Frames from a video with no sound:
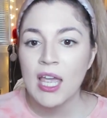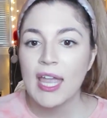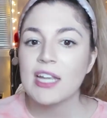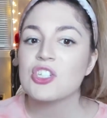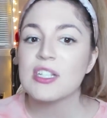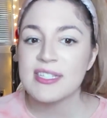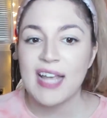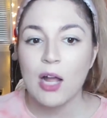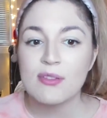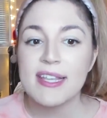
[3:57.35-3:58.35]
it just
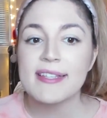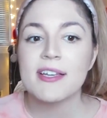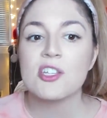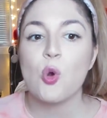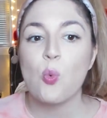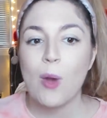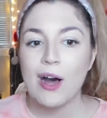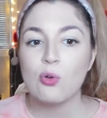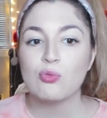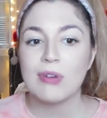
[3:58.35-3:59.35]
sounds like such a
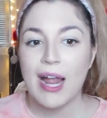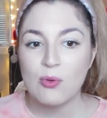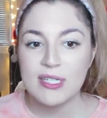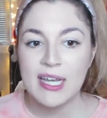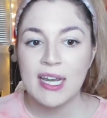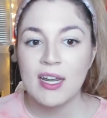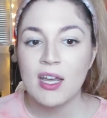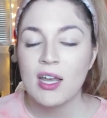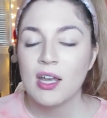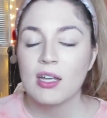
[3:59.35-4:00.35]
well-rounded,
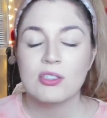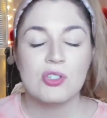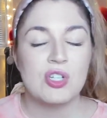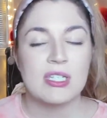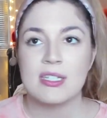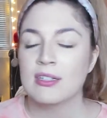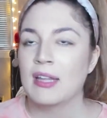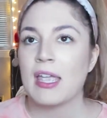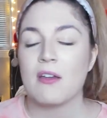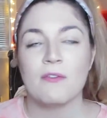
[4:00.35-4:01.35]
just like